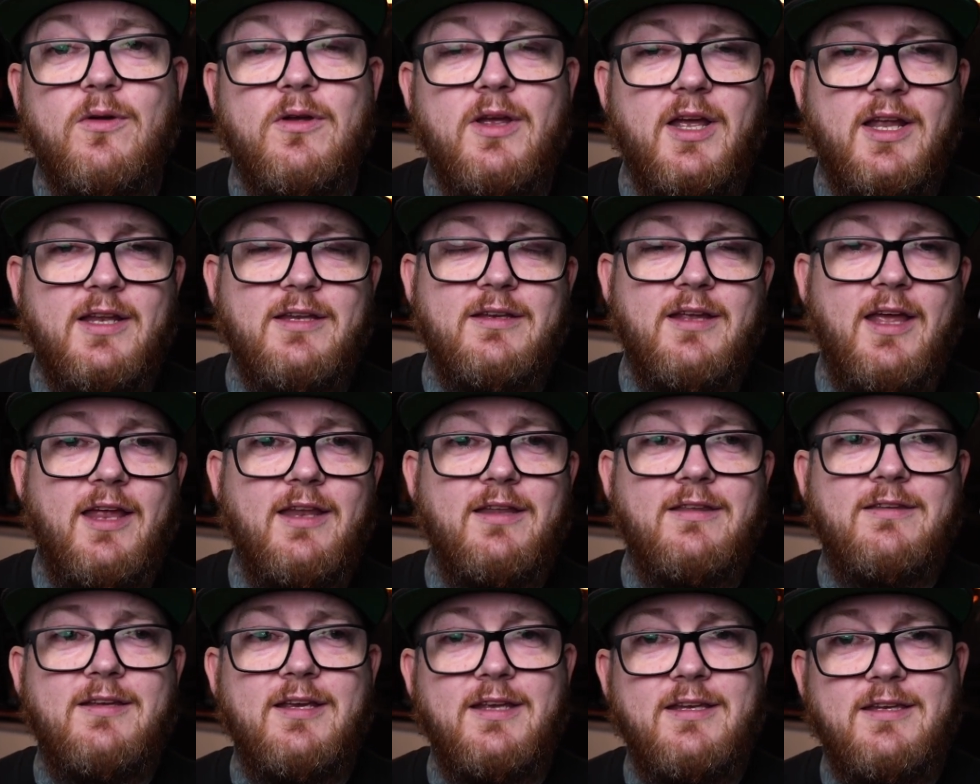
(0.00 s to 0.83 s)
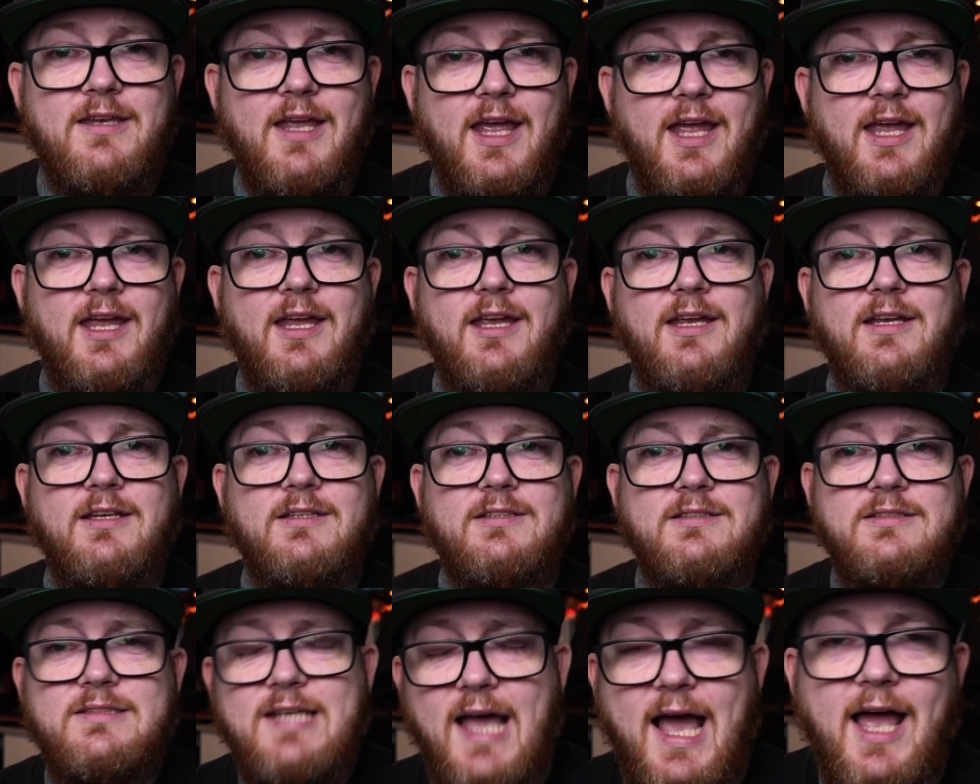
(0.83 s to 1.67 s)
And in
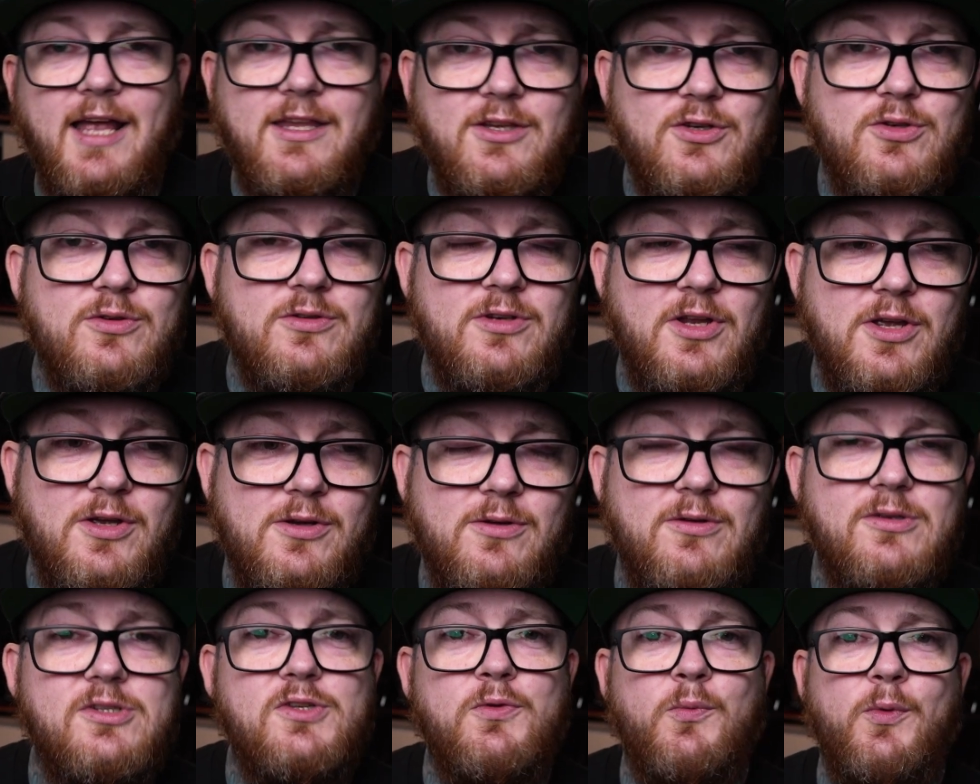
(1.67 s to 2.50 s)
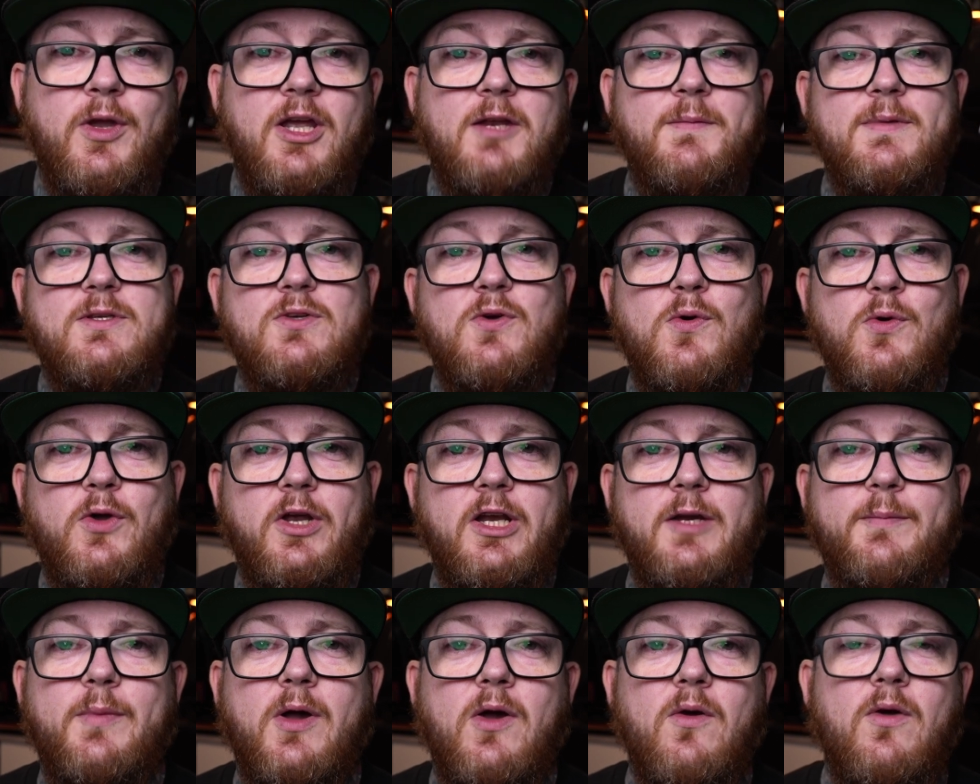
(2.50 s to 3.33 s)
today's tattoo news, we're going to be talking
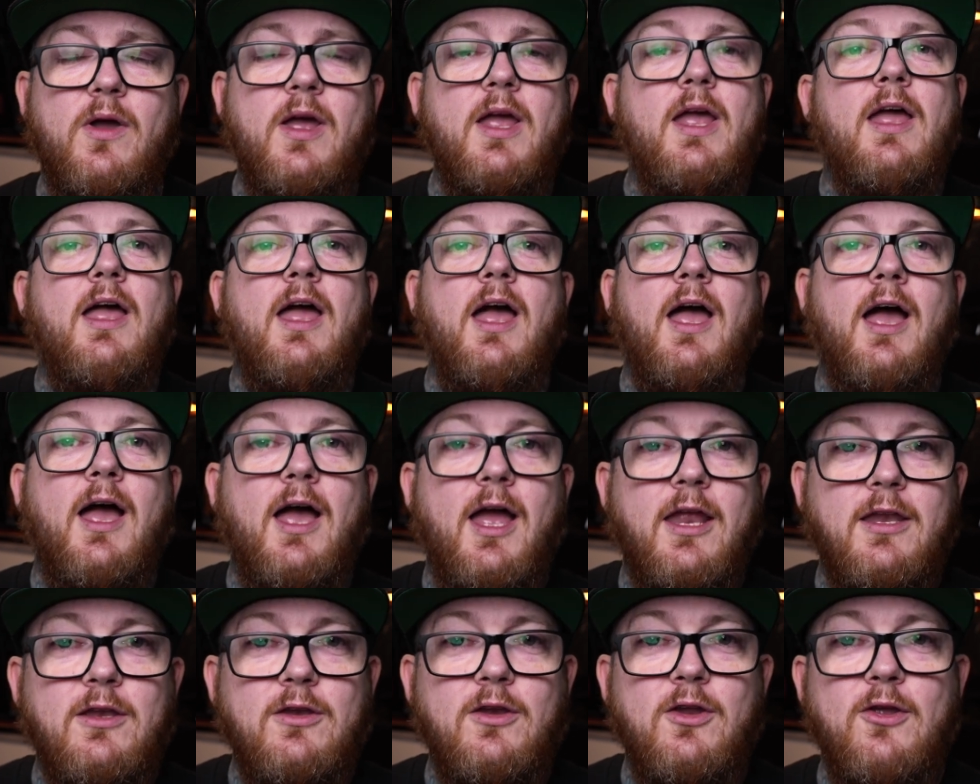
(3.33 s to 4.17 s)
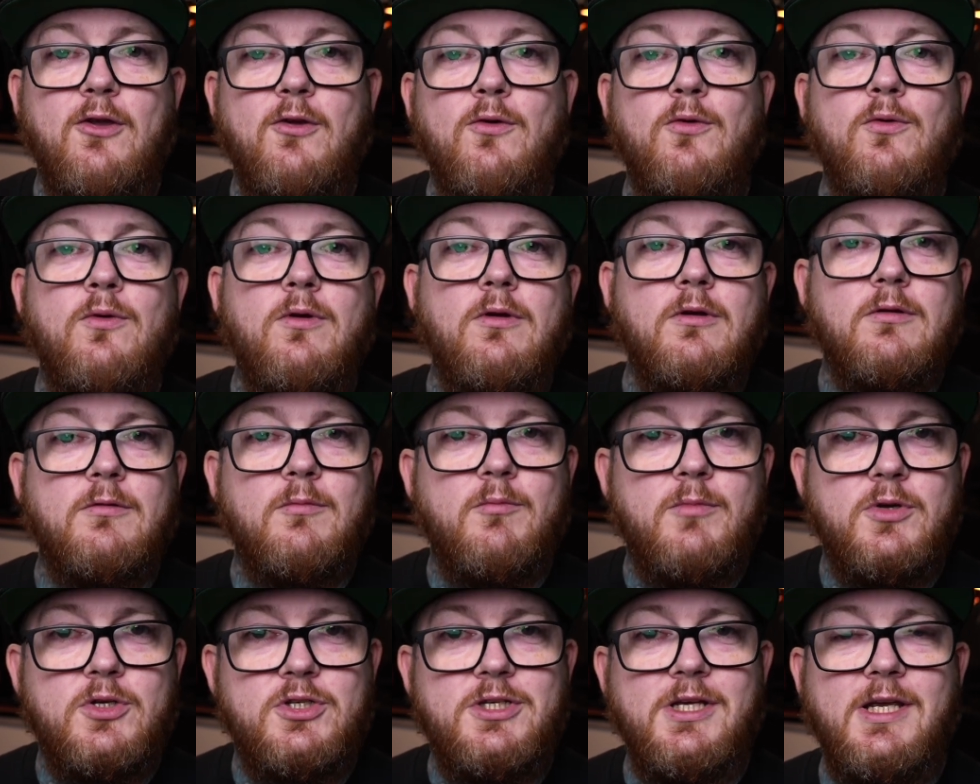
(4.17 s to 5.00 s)
about a new
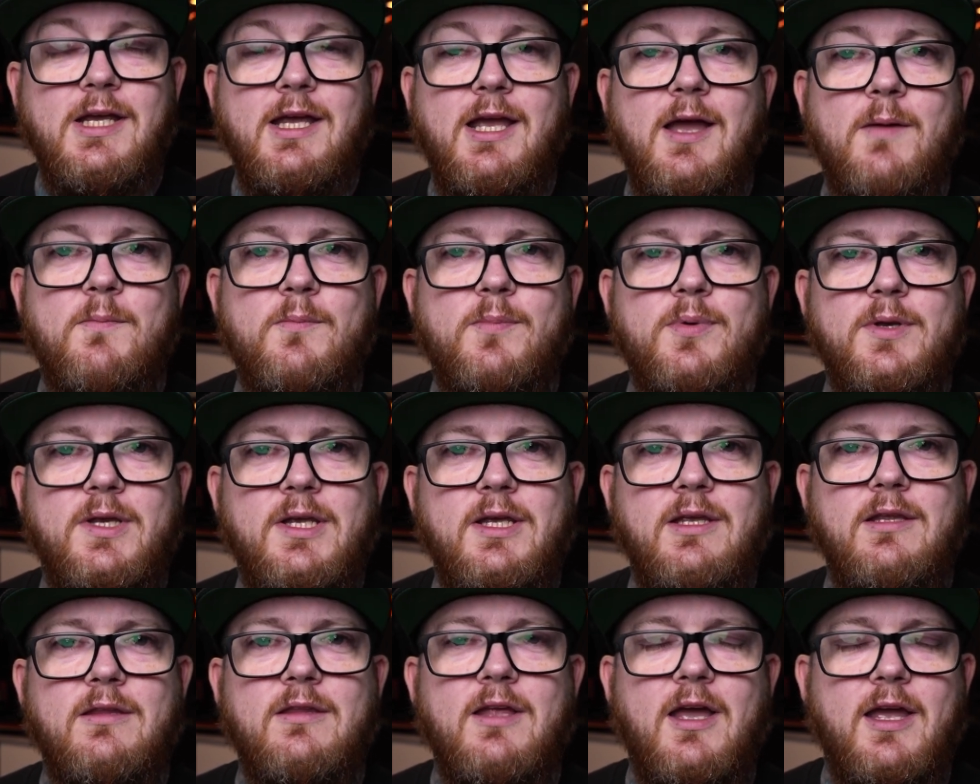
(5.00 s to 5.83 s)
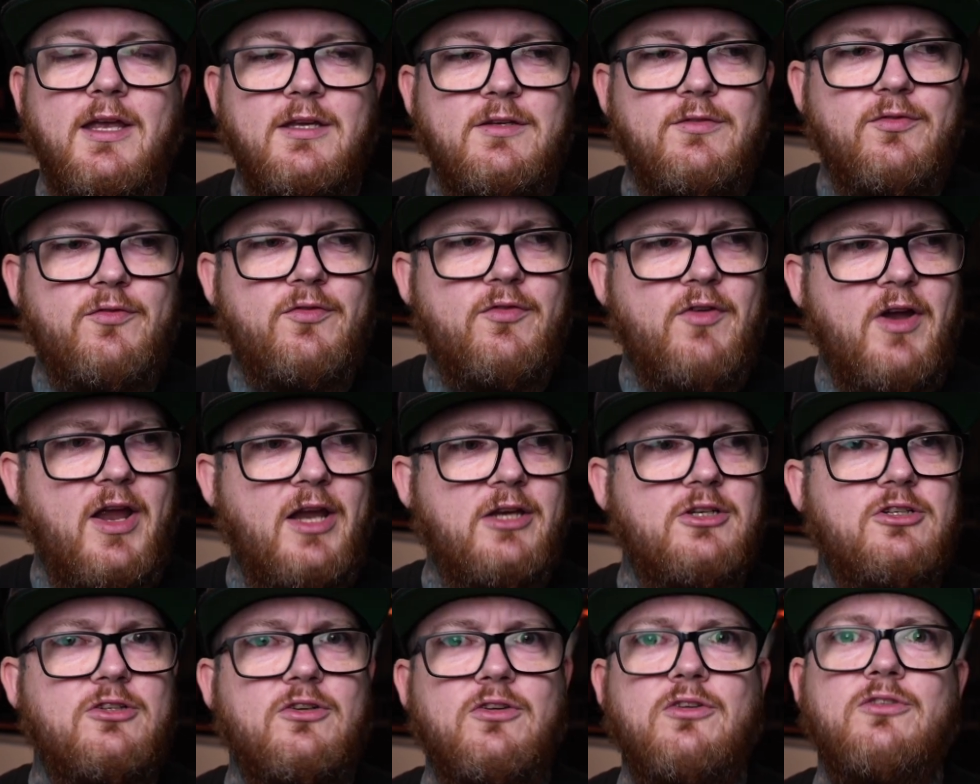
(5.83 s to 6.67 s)
machine company that is
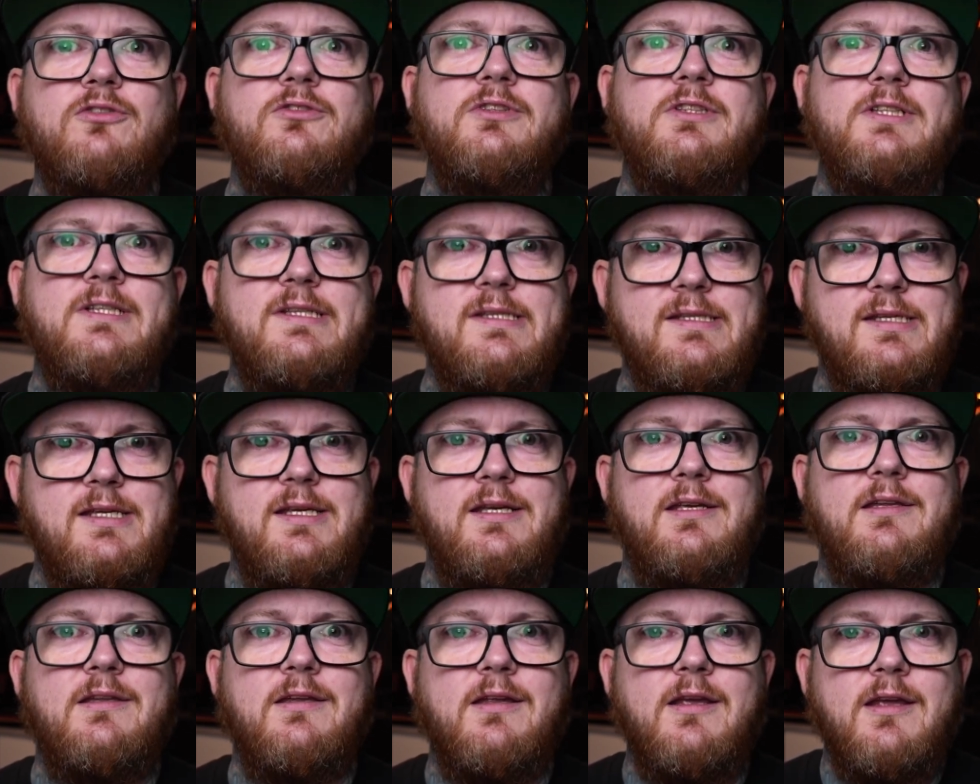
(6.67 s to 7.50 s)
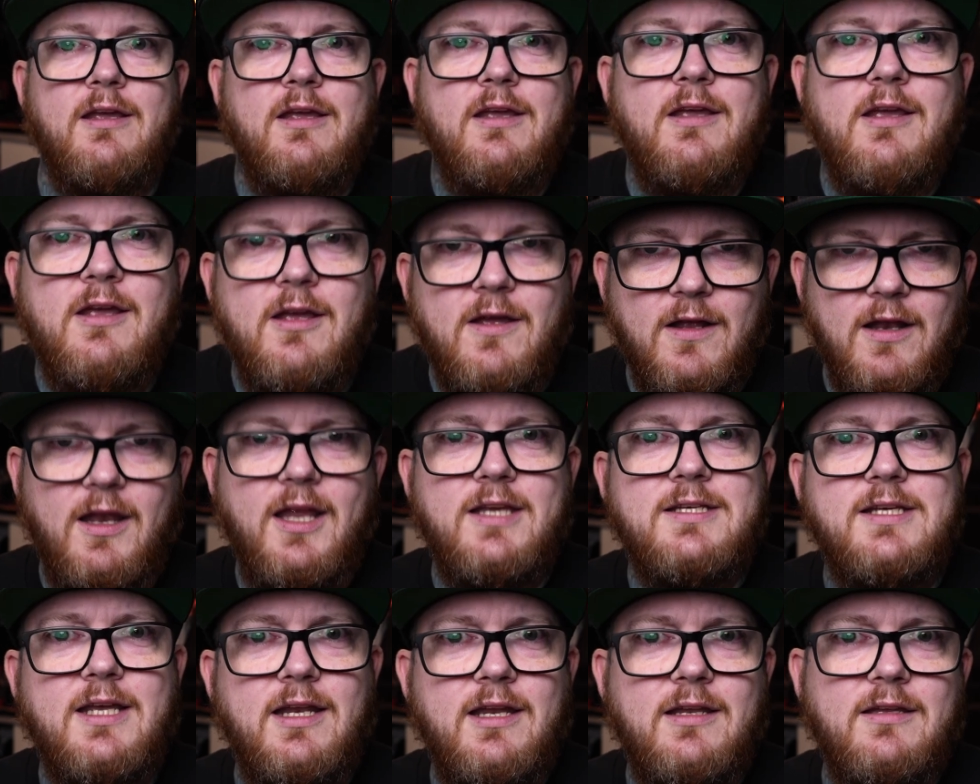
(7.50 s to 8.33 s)
fresh on the scene.
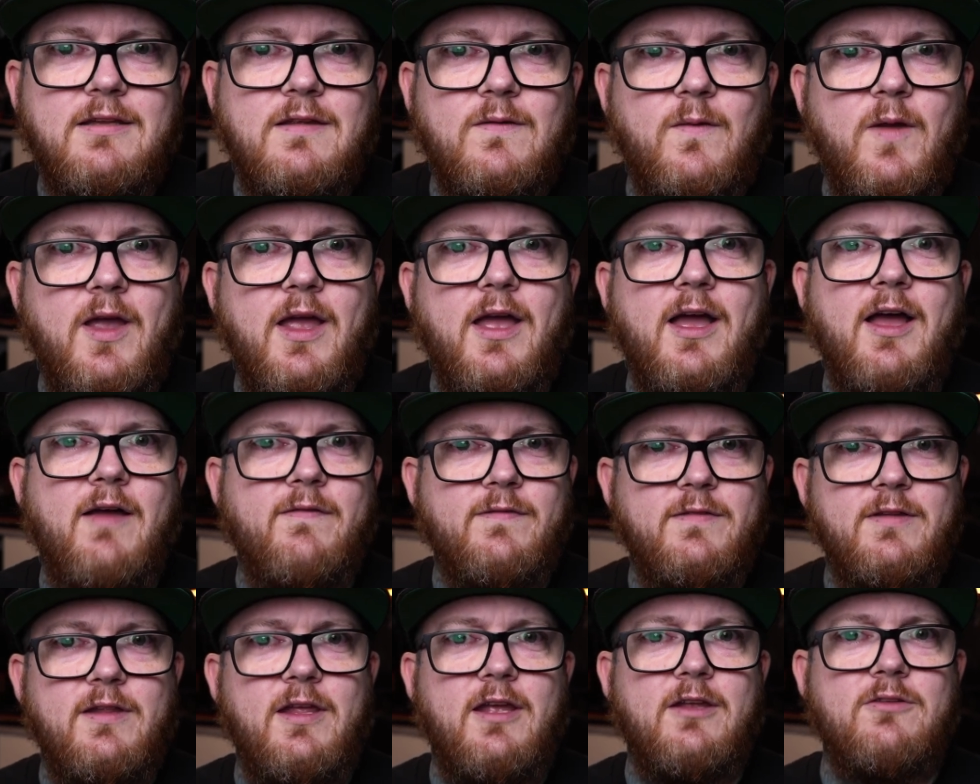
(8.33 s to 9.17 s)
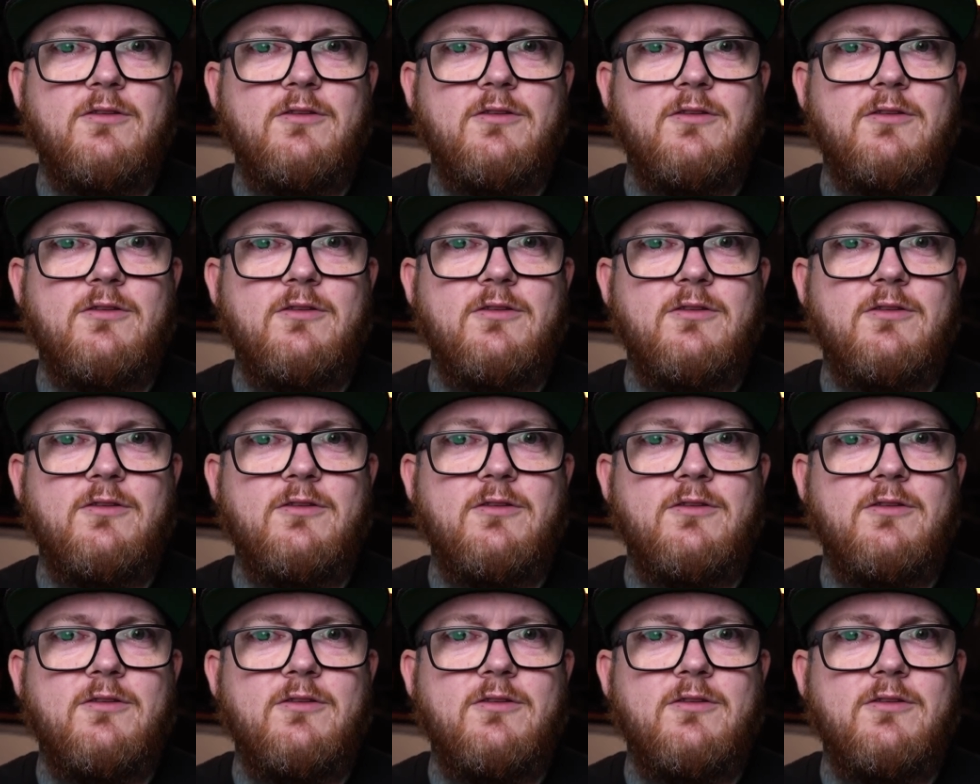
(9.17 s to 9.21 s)
Let's get into it after the